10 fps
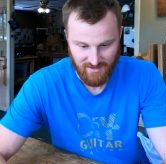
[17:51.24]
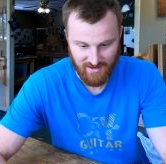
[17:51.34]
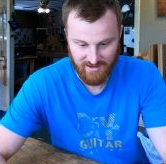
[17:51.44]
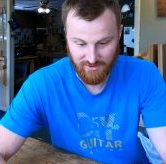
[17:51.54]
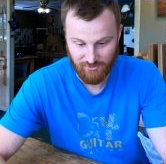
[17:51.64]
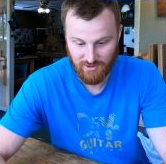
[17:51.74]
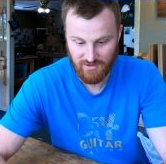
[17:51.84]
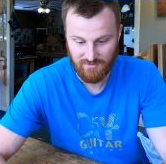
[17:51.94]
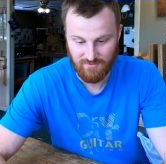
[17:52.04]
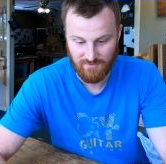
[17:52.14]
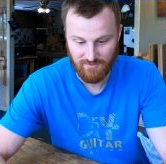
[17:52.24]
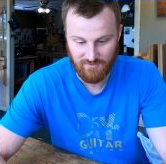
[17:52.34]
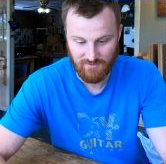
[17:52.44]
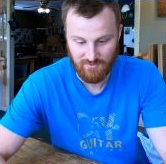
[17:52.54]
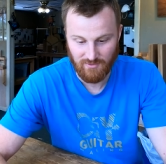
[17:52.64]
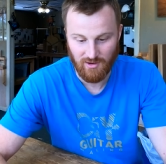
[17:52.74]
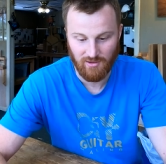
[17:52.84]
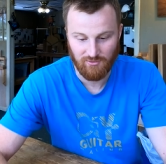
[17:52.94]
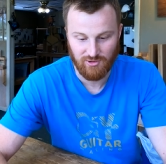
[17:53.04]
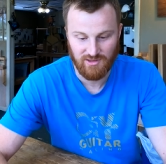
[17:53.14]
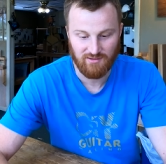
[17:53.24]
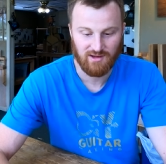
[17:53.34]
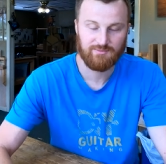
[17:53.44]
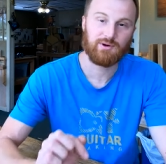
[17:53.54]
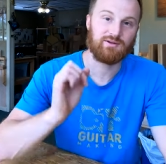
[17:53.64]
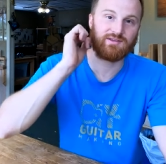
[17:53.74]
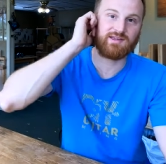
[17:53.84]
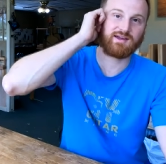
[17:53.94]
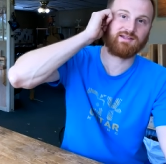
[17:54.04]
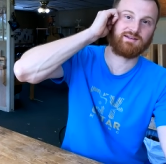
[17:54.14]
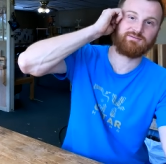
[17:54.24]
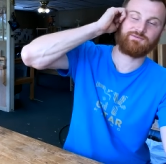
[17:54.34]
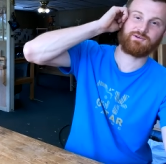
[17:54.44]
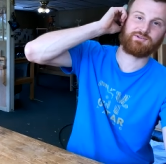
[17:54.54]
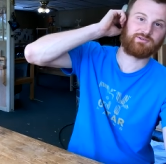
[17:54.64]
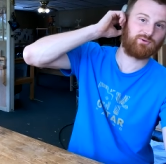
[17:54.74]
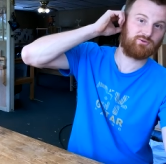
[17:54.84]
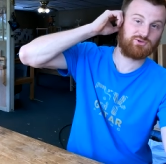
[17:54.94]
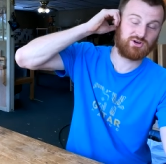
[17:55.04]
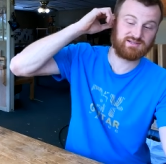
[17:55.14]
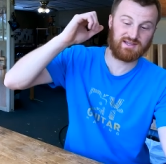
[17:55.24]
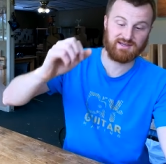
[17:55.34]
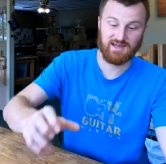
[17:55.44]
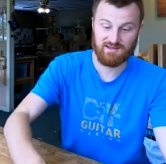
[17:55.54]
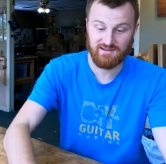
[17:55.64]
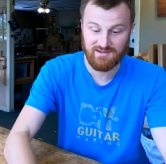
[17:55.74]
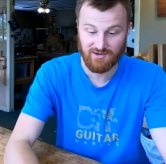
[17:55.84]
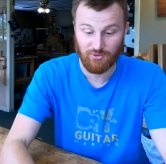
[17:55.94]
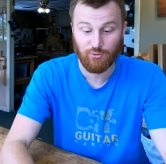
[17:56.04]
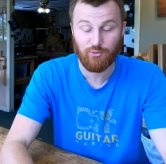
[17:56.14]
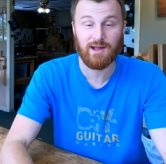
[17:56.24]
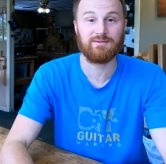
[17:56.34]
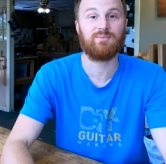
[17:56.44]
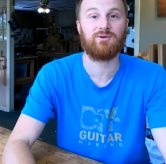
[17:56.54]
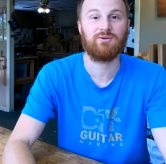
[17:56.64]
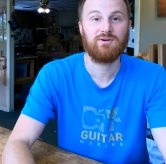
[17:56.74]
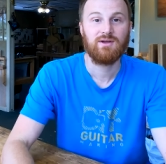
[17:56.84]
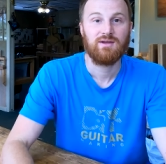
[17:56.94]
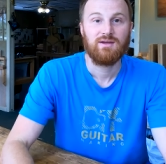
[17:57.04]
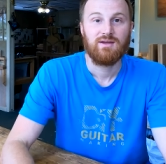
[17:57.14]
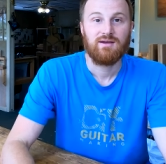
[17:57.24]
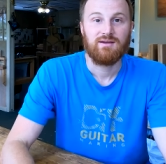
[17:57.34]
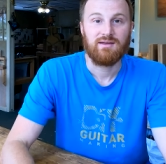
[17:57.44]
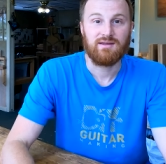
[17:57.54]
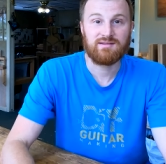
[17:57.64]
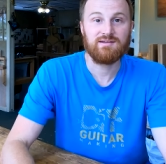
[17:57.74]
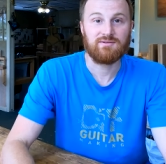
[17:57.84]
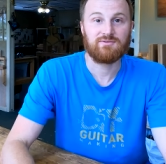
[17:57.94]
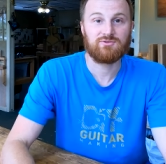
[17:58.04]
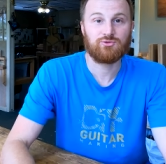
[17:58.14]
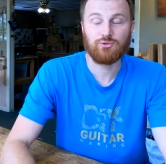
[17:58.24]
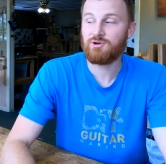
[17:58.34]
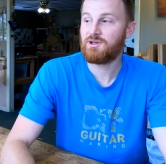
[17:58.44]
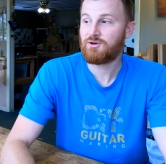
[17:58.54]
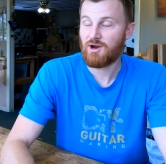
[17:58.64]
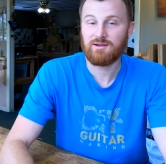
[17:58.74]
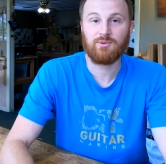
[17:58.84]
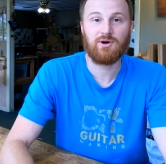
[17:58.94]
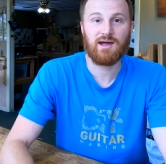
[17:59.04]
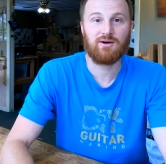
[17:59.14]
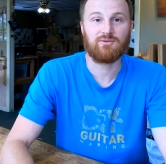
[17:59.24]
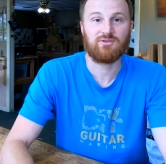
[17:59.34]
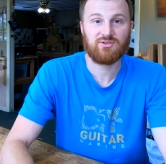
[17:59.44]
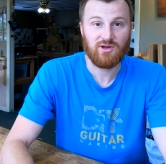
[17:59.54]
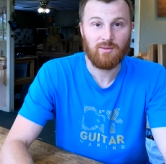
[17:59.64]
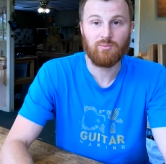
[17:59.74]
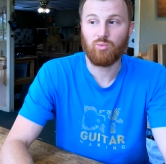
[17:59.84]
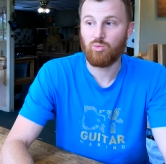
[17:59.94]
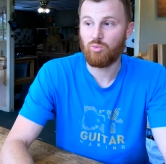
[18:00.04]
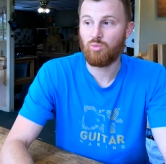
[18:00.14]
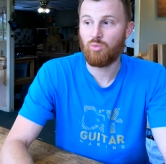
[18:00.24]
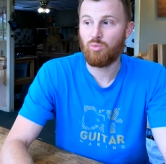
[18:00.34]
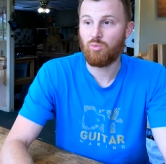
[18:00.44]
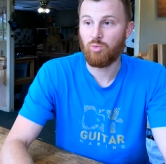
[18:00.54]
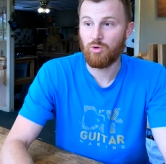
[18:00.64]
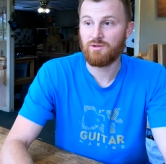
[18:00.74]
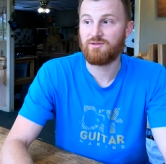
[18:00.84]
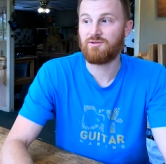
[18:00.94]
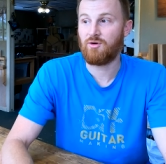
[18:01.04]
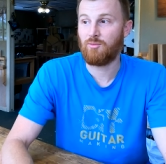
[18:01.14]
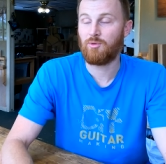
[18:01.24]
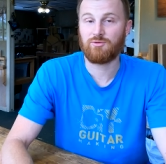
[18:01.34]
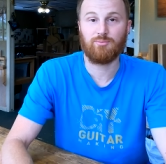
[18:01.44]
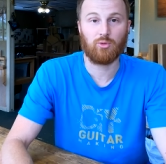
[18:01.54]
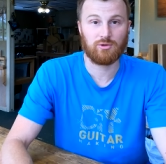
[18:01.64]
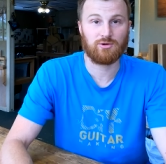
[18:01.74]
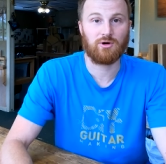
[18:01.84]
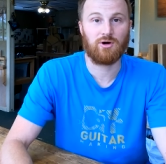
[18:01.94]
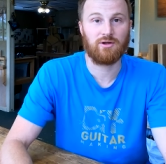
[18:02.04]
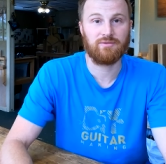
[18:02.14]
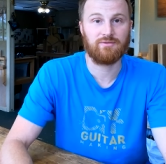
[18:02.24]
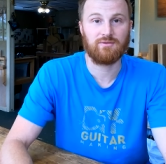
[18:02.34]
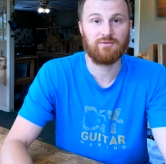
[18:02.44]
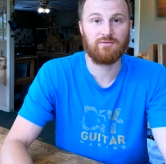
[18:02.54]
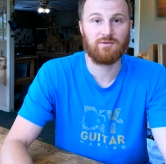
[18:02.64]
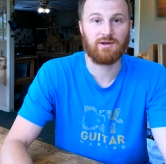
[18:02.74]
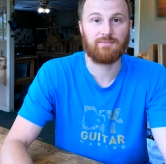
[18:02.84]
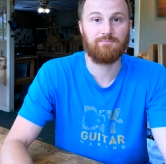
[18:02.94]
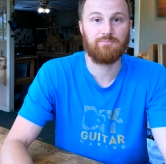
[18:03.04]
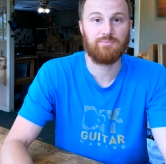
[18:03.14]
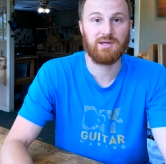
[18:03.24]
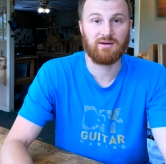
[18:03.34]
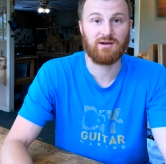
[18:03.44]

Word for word: I agree. Well, I'll read that last part in a second. I first just want to address that. Yeah, it is incredible. Isn't it truly incredible how some woods almost border on like being